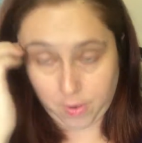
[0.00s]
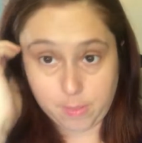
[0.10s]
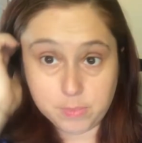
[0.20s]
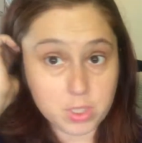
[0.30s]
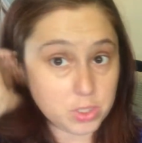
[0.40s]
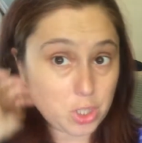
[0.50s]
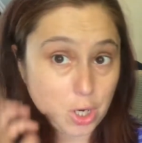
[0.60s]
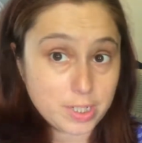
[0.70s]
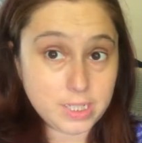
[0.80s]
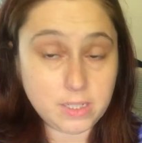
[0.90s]
from
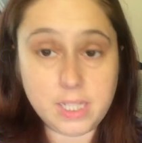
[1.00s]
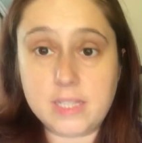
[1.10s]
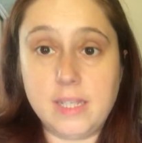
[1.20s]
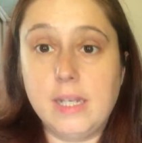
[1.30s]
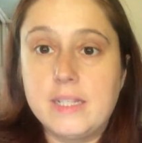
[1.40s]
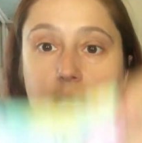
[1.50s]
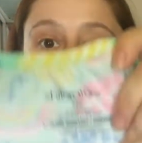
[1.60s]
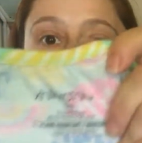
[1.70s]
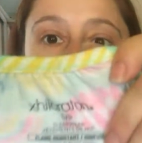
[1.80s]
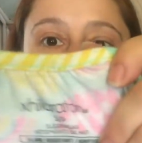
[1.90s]
Target. It's an
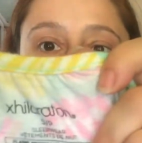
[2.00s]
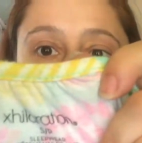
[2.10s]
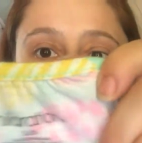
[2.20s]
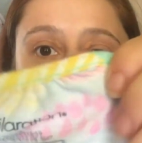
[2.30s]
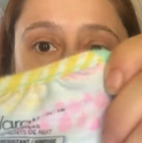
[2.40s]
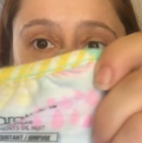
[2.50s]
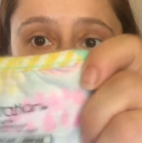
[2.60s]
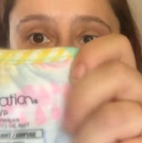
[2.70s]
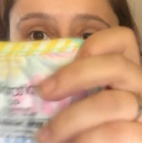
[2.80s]
Exhilaration brand.